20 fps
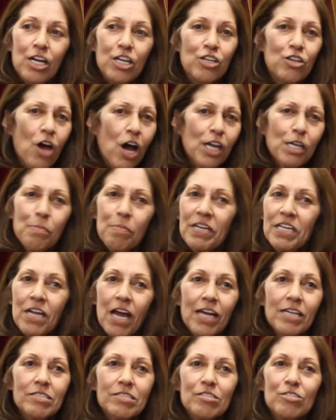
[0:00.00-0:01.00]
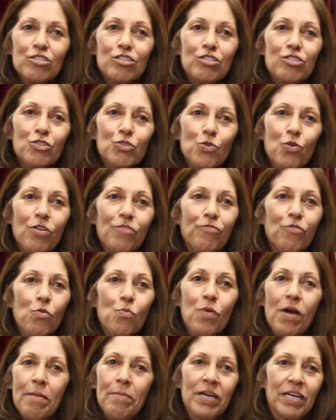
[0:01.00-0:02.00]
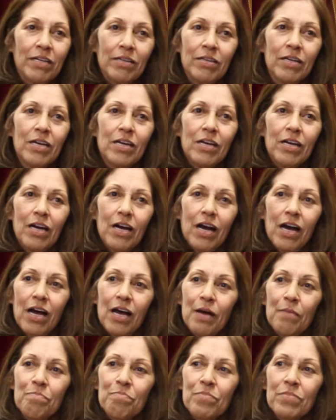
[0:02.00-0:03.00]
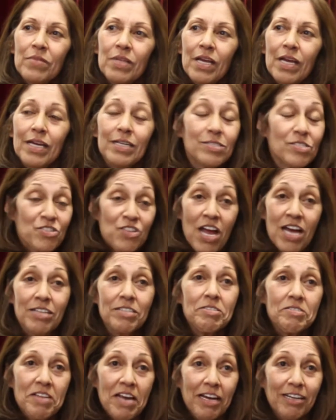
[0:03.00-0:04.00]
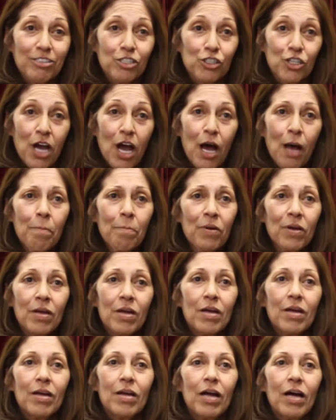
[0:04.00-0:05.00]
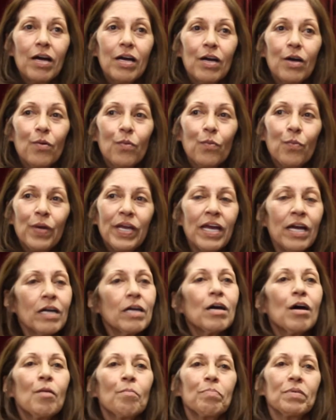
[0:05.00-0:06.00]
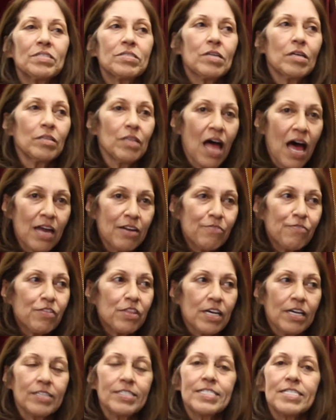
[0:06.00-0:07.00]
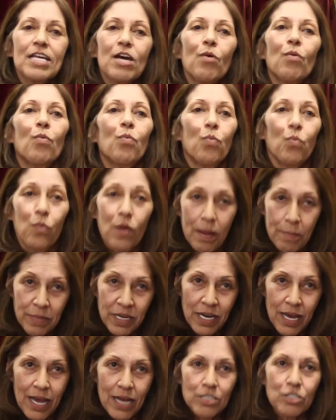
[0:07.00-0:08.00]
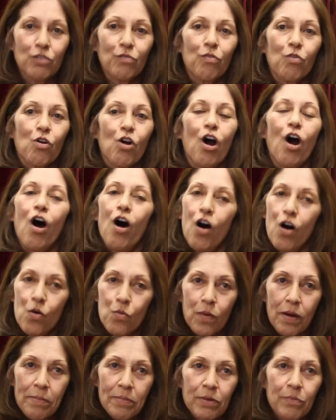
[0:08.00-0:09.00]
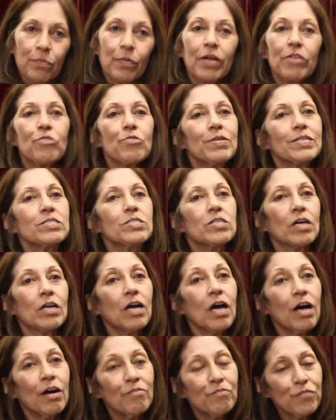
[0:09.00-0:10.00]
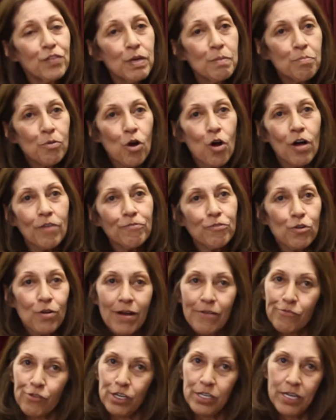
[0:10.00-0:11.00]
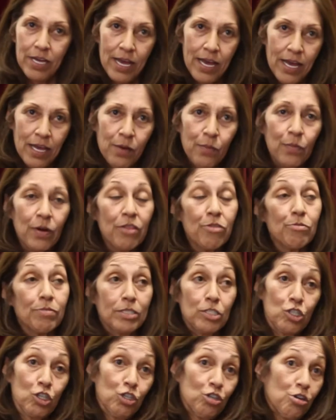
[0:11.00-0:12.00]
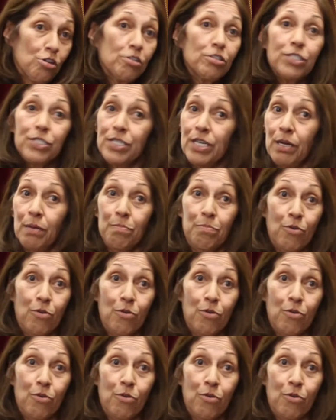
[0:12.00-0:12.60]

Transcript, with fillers: Naughty But Nice is a store for women. It's not a sex shop. We encompass a lot of things that women ask for, all women, whether it's a comfy bra for every day, whether it's a nursing